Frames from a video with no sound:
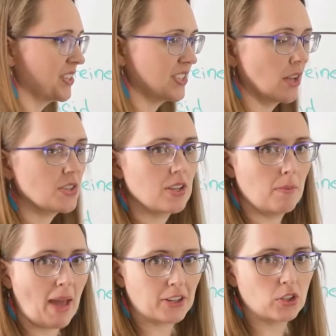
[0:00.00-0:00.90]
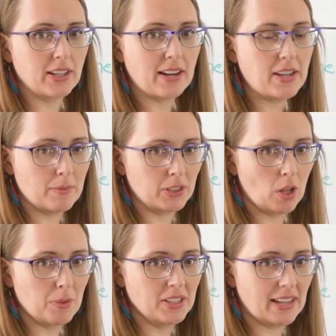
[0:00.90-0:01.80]
cells, hematocrit, and
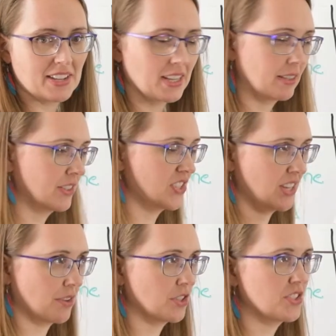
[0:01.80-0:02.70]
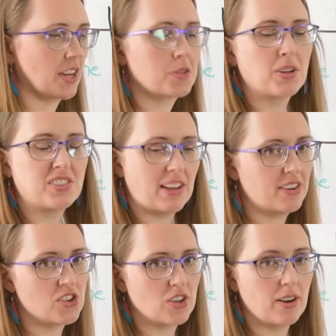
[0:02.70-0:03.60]
hemoglobin. That's like the standard textbook
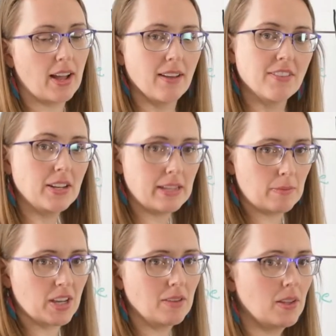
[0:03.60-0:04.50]
definition of anemia.